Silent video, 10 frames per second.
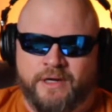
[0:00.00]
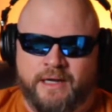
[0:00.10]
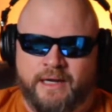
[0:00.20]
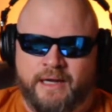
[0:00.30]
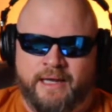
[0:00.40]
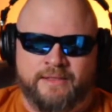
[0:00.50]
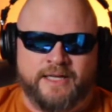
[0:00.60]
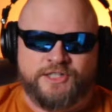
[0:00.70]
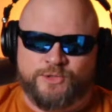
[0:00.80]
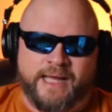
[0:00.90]
unless
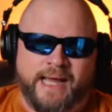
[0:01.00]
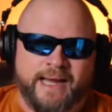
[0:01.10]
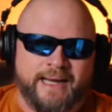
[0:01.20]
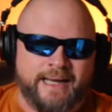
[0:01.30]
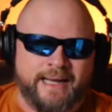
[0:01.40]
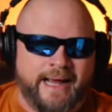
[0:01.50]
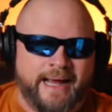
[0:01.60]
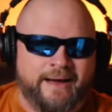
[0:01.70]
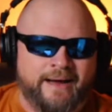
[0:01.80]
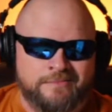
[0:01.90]
you stay
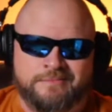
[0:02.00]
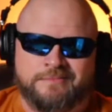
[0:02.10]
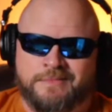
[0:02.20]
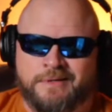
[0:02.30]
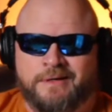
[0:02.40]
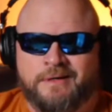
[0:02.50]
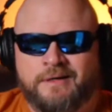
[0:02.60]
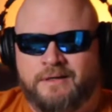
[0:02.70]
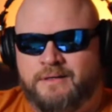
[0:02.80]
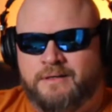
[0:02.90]
downtown,
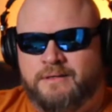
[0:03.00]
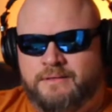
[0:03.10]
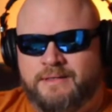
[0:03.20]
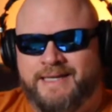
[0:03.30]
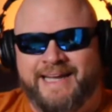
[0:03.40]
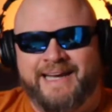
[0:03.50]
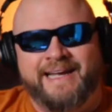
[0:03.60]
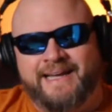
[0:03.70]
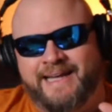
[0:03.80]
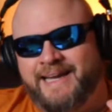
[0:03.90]
getting
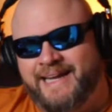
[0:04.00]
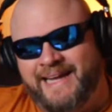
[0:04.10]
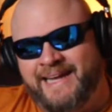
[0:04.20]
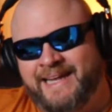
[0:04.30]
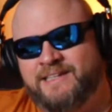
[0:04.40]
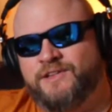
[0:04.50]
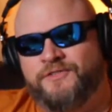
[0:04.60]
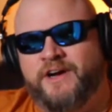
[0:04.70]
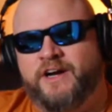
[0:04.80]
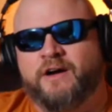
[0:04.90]
into the
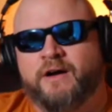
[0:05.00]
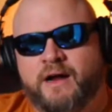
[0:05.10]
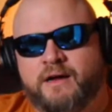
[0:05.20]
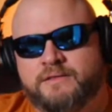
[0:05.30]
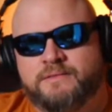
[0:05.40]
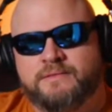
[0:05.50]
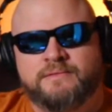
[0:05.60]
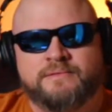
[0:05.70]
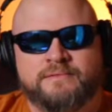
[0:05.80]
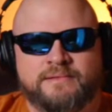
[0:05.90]
fairgrounds
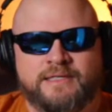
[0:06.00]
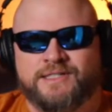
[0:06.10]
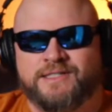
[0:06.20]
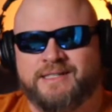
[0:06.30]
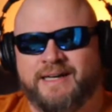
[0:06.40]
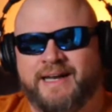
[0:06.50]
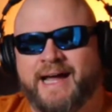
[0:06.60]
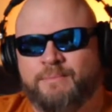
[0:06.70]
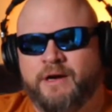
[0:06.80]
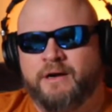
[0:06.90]
is just a
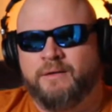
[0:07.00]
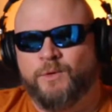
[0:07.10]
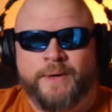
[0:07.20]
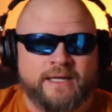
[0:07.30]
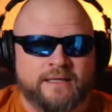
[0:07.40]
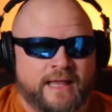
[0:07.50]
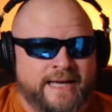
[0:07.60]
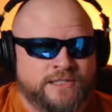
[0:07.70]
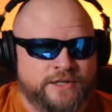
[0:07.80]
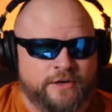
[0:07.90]
nightmare. What we did
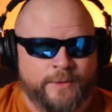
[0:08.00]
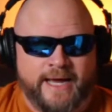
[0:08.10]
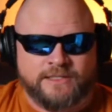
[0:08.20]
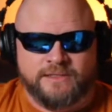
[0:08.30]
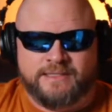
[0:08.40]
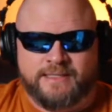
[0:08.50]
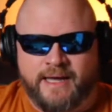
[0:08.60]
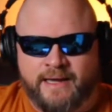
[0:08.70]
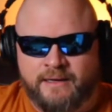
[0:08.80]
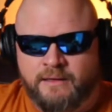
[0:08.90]
last year, we actually
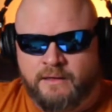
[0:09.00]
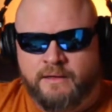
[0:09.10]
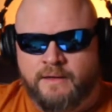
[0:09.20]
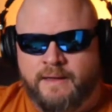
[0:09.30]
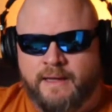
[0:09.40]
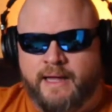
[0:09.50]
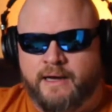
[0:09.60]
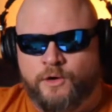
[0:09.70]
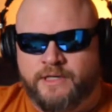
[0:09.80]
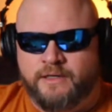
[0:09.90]
stayed at a
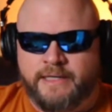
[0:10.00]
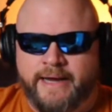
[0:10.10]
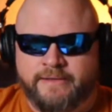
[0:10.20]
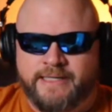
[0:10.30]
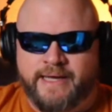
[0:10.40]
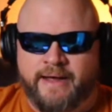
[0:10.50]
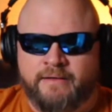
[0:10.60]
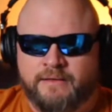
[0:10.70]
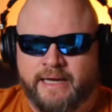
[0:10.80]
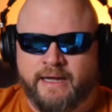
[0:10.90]
hotel downtown
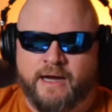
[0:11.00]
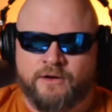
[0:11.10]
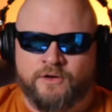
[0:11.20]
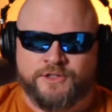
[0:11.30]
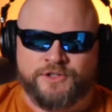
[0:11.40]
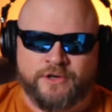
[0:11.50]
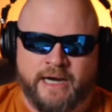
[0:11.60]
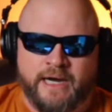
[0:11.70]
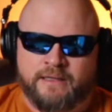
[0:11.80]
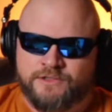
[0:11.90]
and got on a train
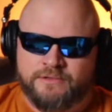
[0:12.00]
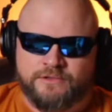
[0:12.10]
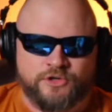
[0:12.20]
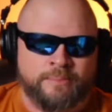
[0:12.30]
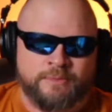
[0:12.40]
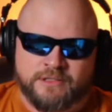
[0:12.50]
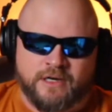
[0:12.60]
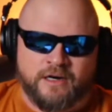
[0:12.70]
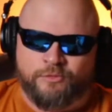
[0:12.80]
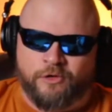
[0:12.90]
that dropped us
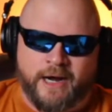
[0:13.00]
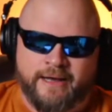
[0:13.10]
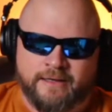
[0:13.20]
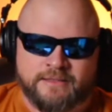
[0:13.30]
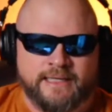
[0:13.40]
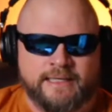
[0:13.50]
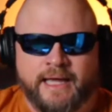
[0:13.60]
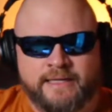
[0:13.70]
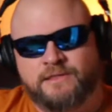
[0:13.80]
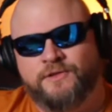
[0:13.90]
off right outside the
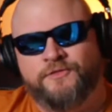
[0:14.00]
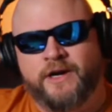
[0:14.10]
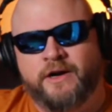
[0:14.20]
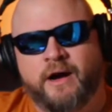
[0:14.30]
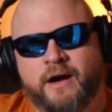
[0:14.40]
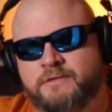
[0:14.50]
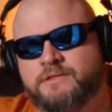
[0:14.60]
gates of the fairgrounds.